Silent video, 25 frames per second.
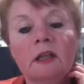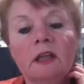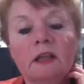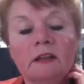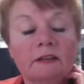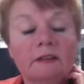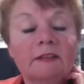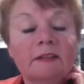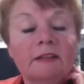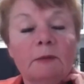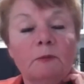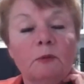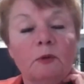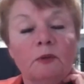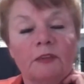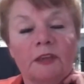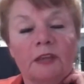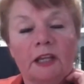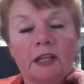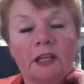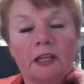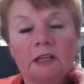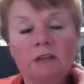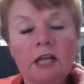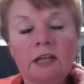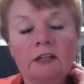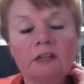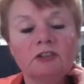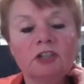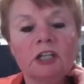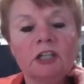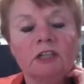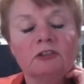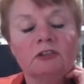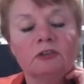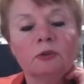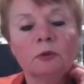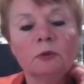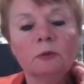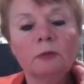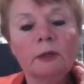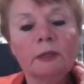The same with a change to a